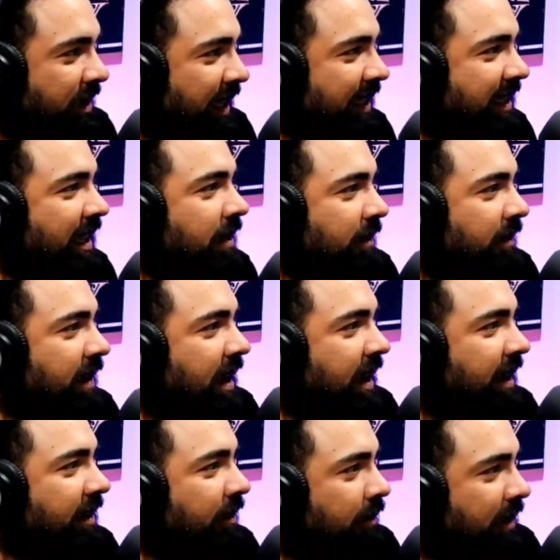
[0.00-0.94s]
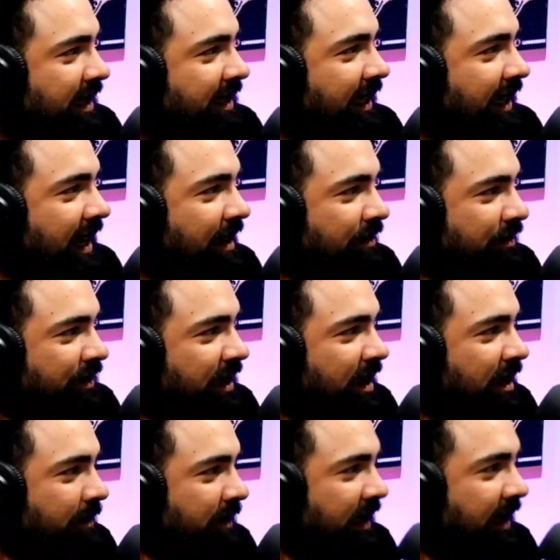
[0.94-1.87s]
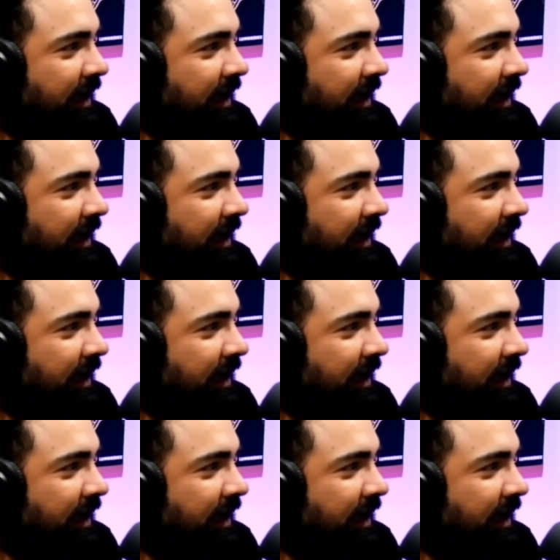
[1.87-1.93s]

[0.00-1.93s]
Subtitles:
to identify and arrest the guy who shot him.